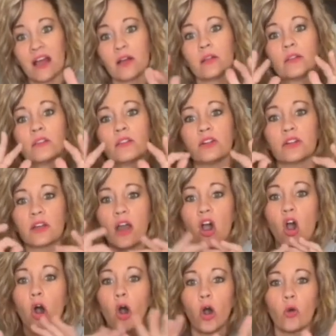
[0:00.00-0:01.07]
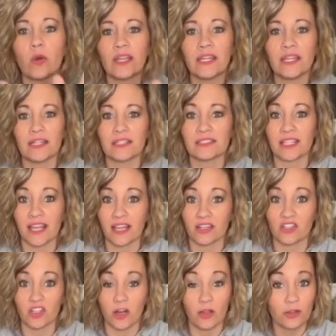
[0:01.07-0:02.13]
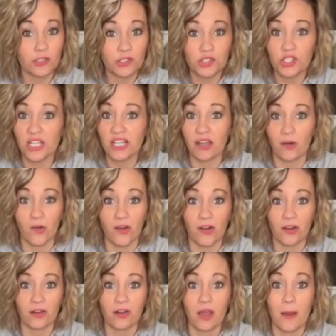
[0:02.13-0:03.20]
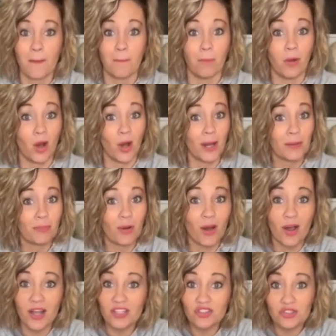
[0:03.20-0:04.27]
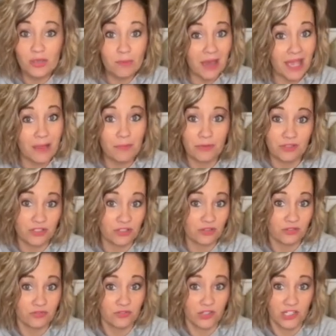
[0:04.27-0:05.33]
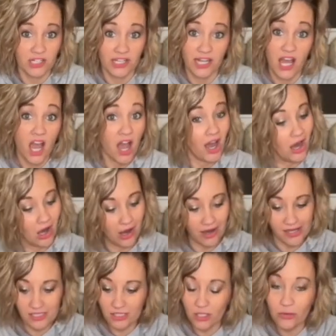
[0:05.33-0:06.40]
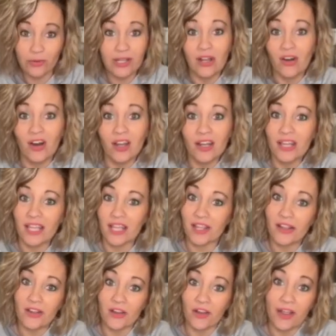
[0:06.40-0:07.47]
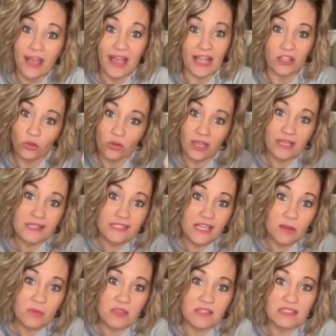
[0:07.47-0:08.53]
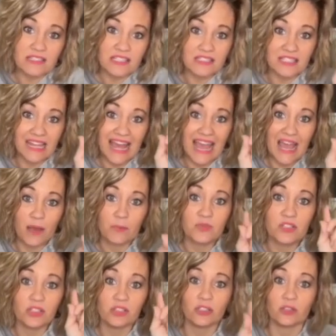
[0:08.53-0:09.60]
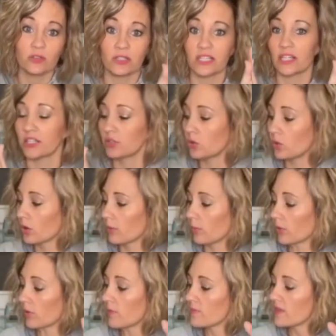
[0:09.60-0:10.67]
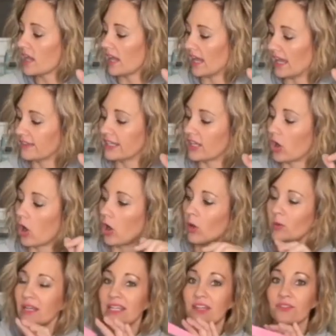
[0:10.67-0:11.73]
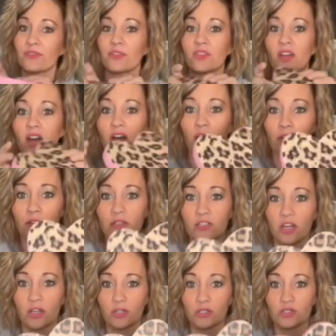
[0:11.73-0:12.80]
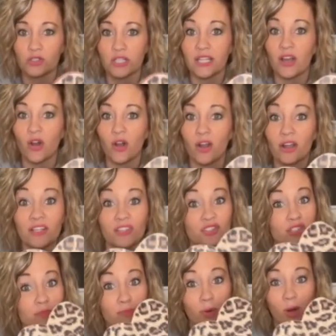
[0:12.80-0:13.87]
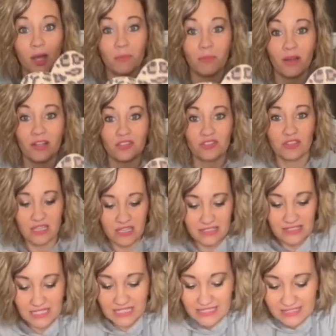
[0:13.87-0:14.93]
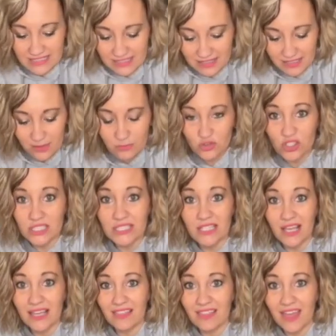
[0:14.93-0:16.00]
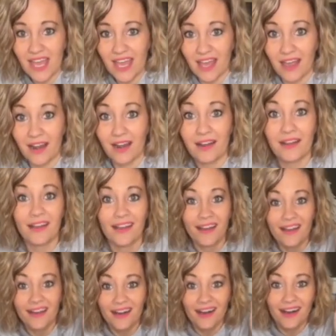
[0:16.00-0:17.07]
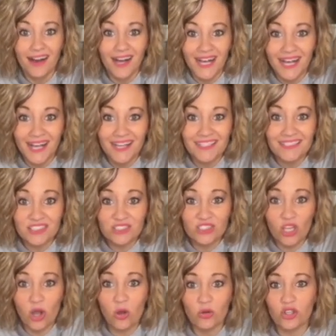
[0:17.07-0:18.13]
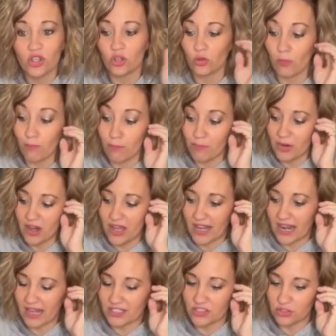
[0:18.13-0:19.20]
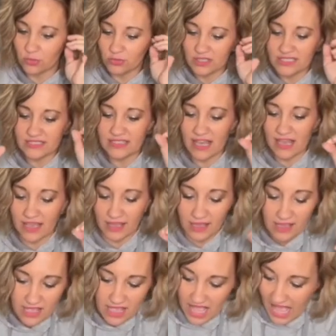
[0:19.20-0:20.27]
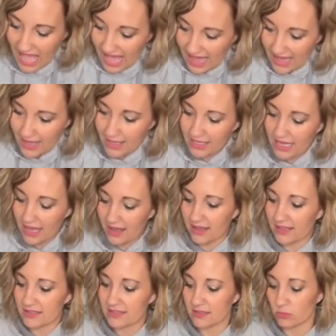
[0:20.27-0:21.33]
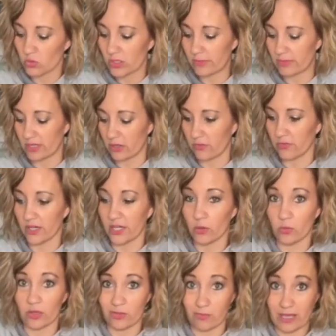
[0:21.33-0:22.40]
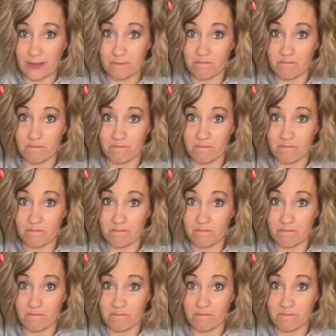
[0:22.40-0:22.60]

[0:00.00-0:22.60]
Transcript: Look, all we did is take a Dollar Tree heart, Modge Podge some paper to the front, hot glue it on here, and you can't tell me this isn't absolutely adorable. And then all we did for the other Dollar Tree heart is just Modge Podge this, and it sits up just like that. So cute, but I do want to say, I've got some ribbon over here with me.